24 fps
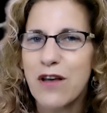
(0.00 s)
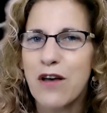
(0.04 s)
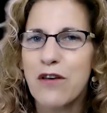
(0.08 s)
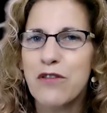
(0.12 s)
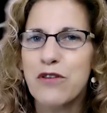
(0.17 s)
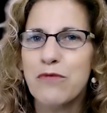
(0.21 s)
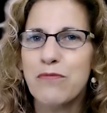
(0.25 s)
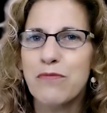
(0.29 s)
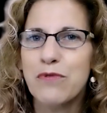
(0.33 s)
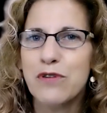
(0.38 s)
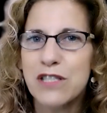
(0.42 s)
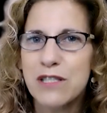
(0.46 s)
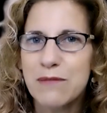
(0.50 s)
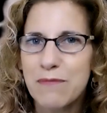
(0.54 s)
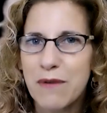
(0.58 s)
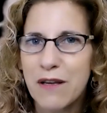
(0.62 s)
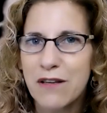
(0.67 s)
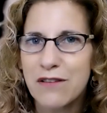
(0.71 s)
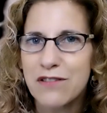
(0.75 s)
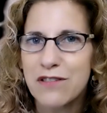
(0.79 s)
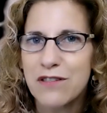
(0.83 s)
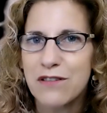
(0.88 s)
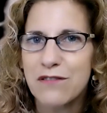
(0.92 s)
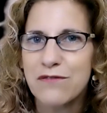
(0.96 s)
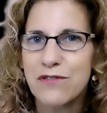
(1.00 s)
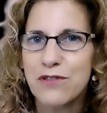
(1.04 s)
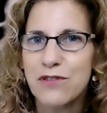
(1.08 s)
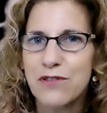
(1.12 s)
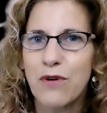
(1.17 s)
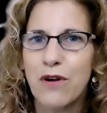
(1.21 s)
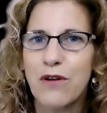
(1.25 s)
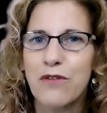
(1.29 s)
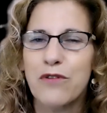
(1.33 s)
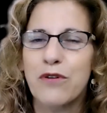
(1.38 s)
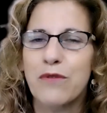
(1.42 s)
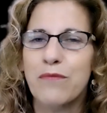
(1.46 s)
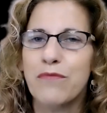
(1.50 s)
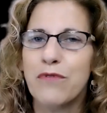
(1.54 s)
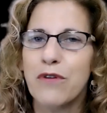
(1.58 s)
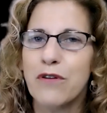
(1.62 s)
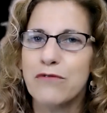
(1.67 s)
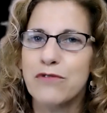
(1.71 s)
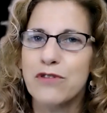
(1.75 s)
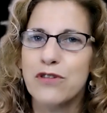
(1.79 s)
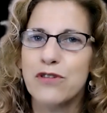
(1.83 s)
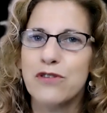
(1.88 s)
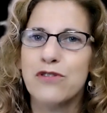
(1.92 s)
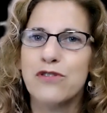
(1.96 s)
other perspectives or other
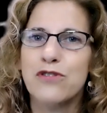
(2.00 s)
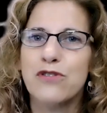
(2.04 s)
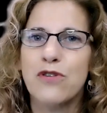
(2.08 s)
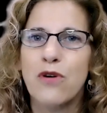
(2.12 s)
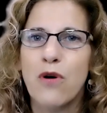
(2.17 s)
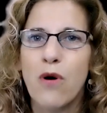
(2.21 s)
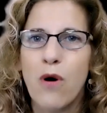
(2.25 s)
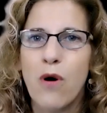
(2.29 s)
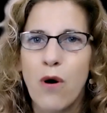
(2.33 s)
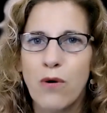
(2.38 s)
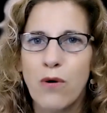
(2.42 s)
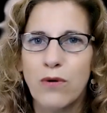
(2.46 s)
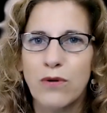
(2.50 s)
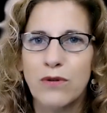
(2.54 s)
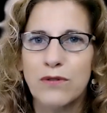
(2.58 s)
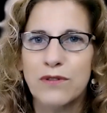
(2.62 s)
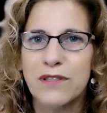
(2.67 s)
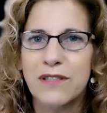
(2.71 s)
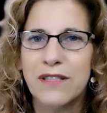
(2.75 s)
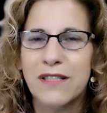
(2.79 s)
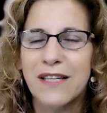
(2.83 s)
approaches to hold.